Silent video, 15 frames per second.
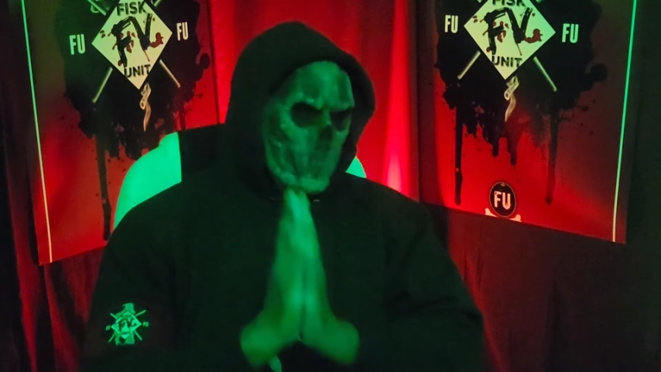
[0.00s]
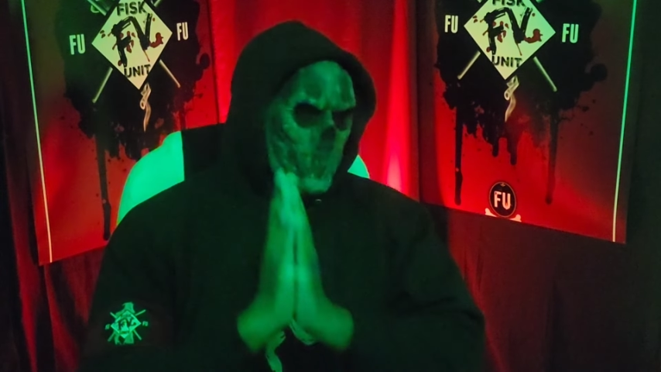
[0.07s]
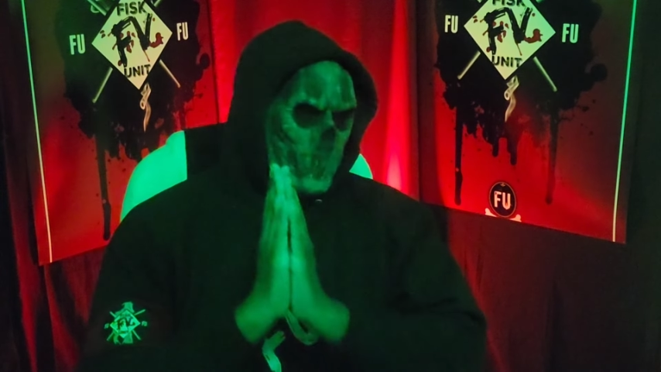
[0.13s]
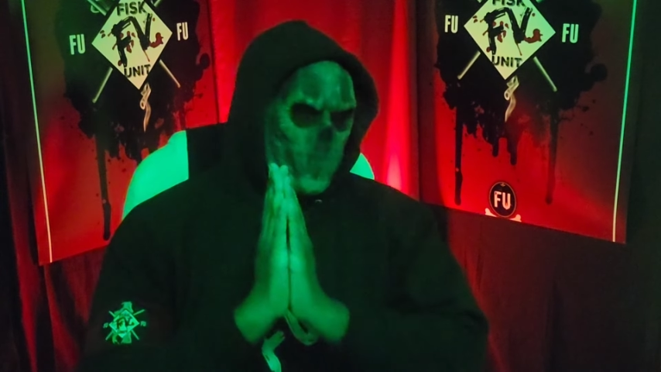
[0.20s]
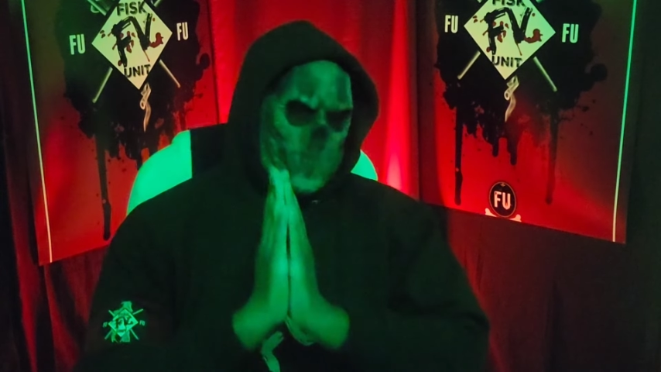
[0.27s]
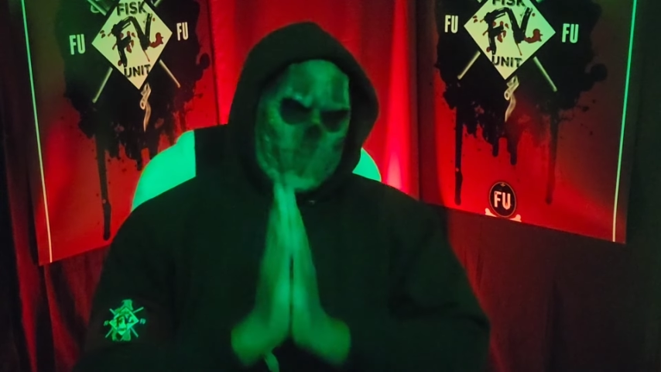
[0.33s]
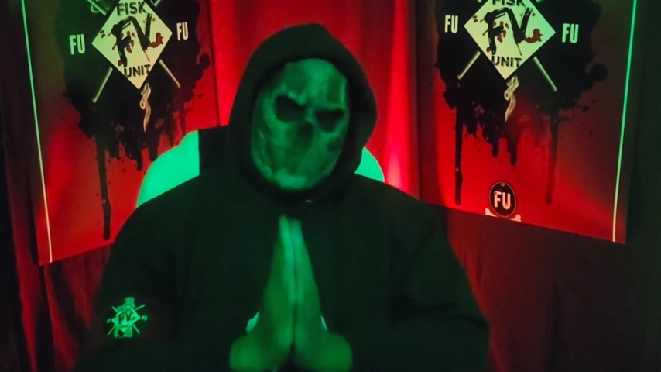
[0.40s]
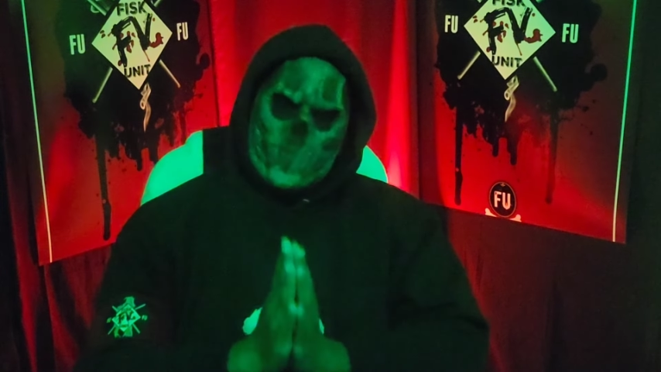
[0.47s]

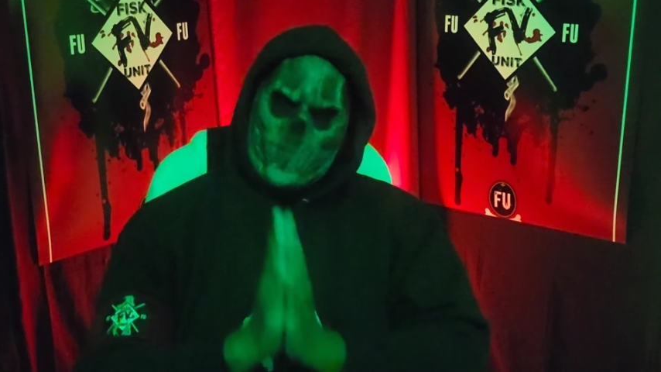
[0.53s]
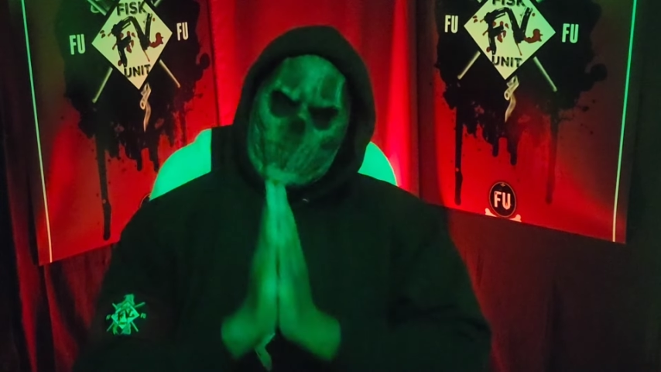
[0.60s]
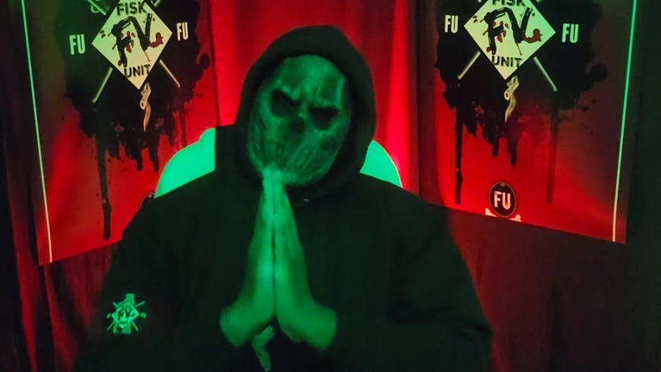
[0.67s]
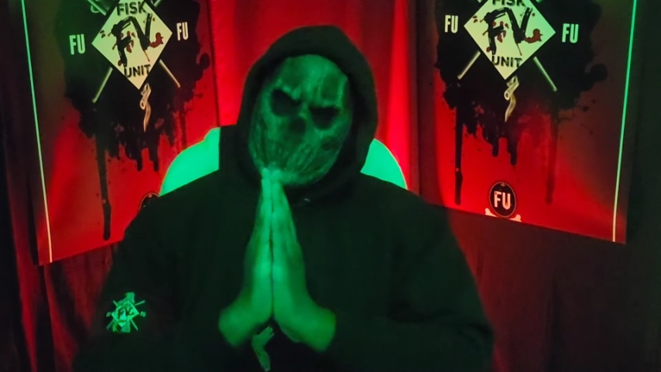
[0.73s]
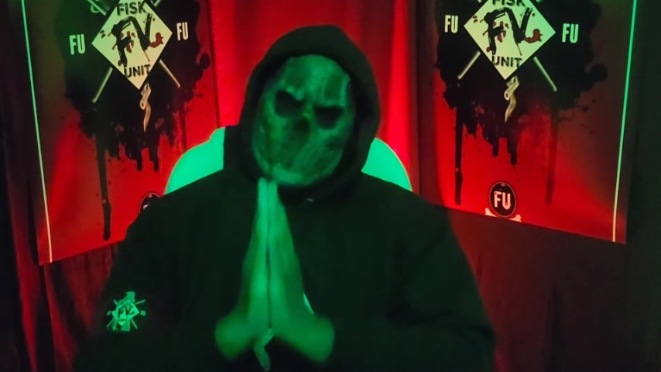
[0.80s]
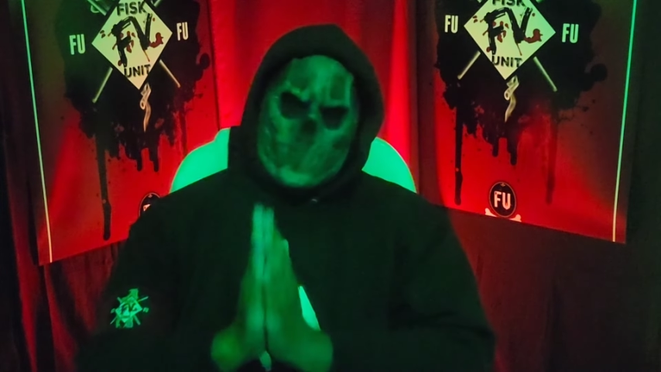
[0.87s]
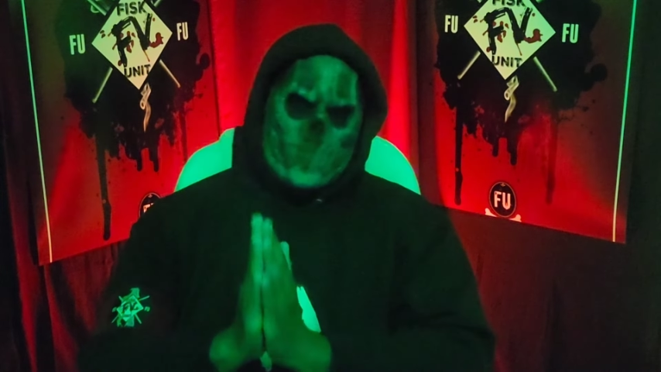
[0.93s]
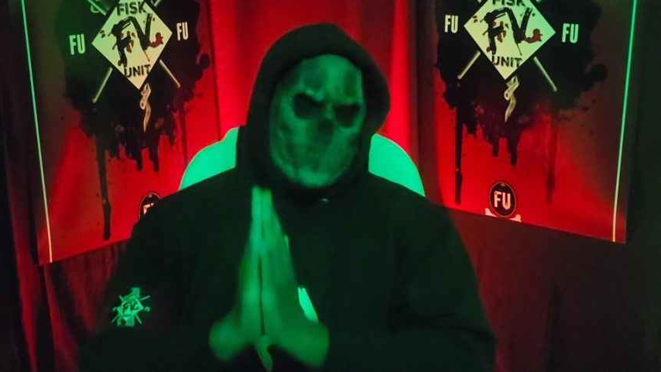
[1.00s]
on
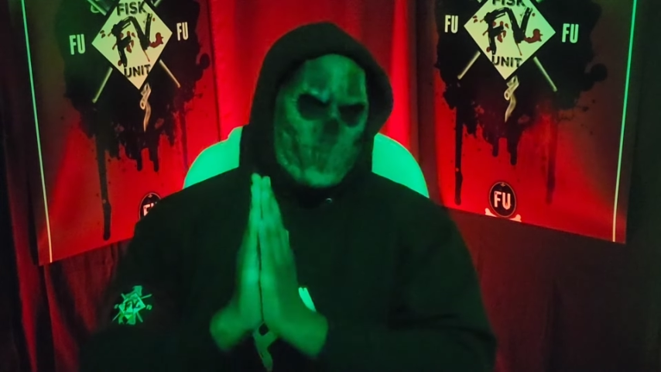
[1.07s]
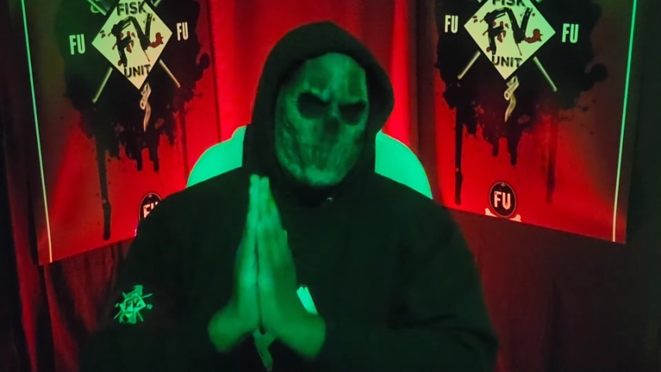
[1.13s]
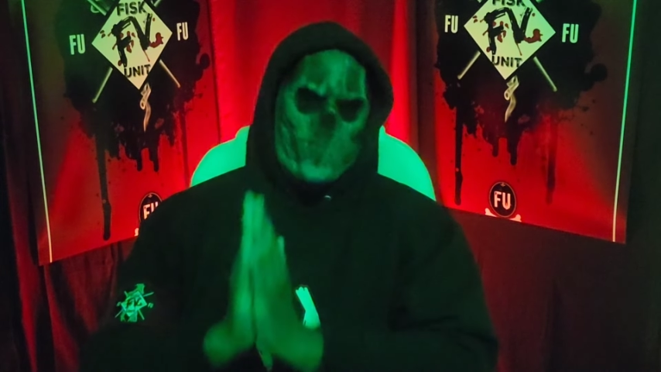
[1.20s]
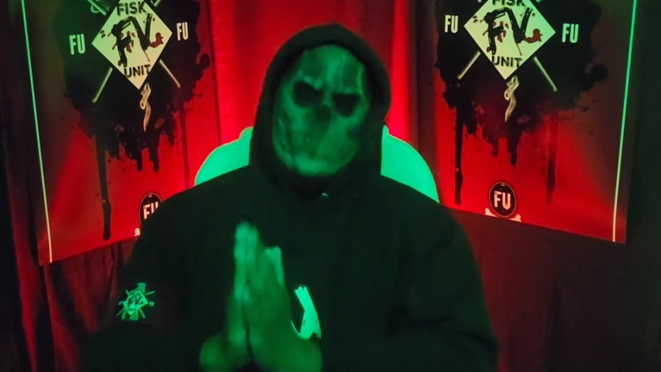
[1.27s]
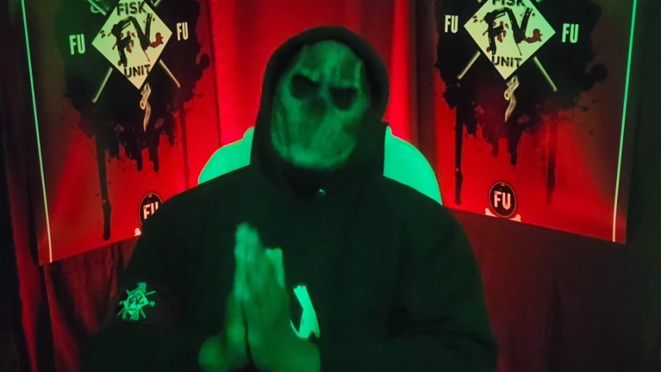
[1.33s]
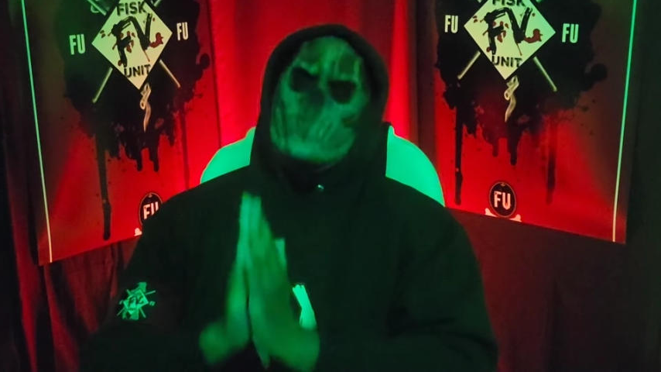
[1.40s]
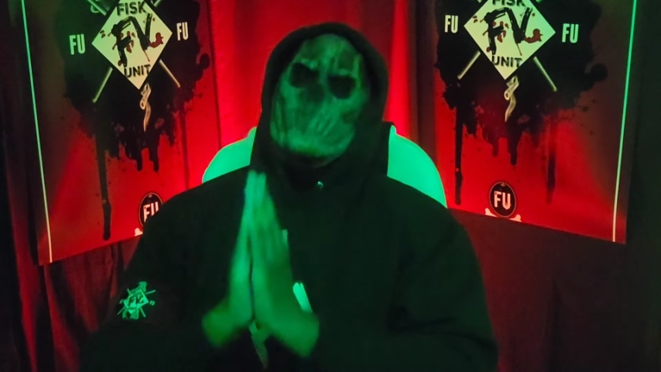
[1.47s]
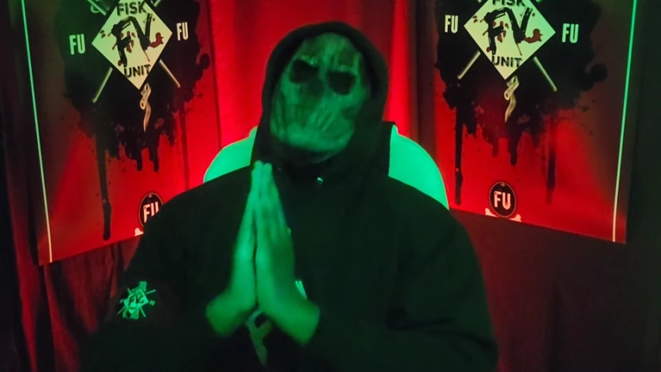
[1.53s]
Derek
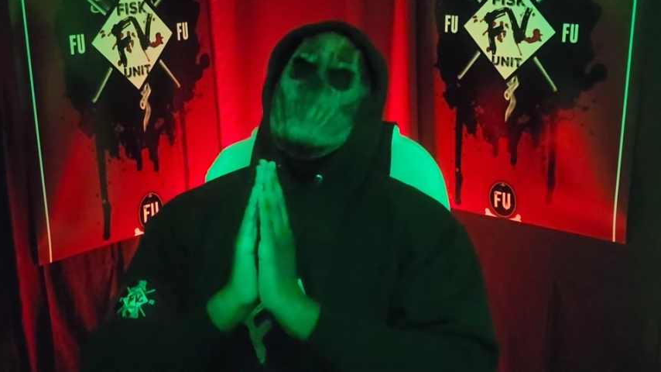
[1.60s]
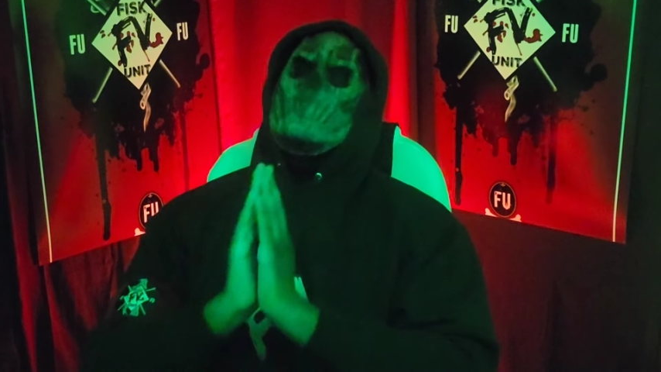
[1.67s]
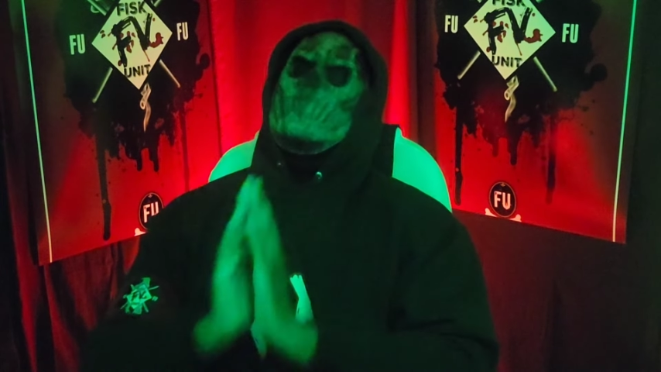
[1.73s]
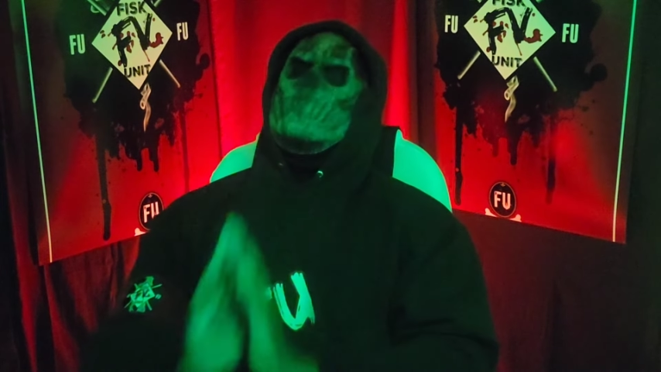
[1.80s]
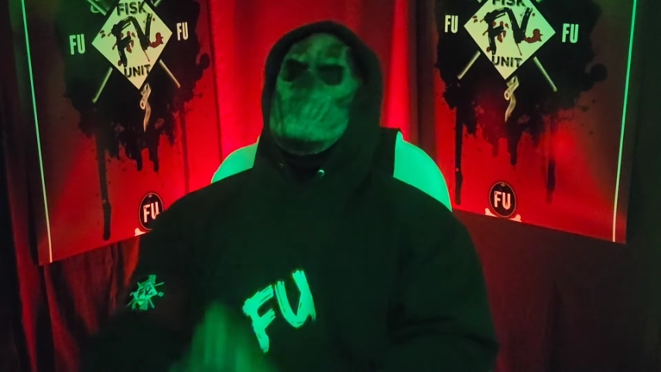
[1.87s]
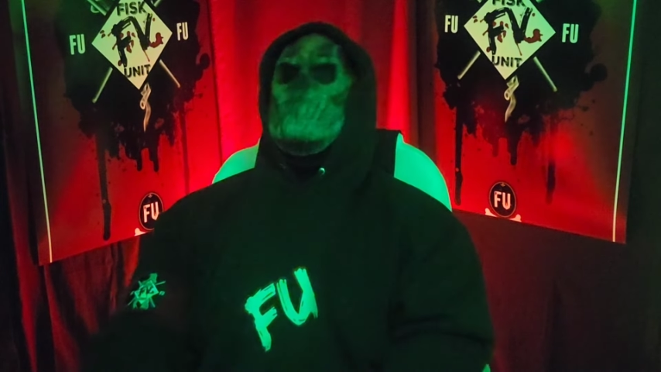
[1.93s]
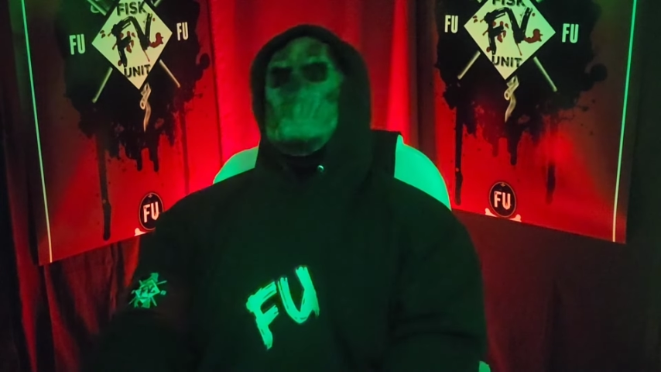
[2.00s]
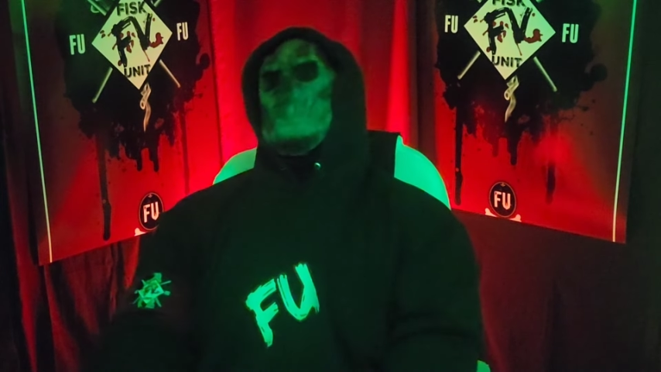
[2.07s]
Carr
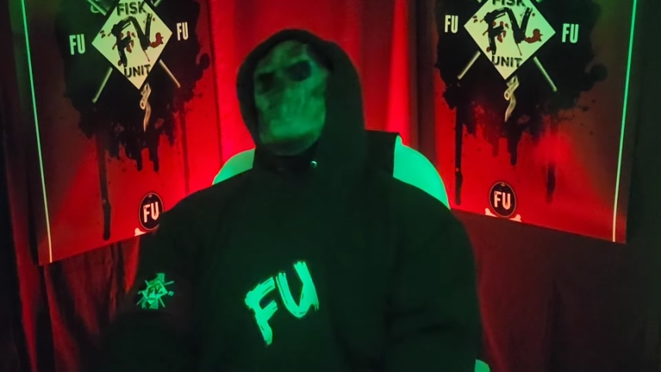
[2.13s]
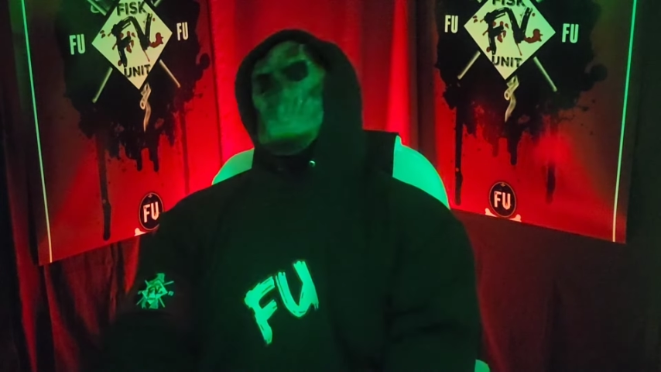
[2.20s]
yet.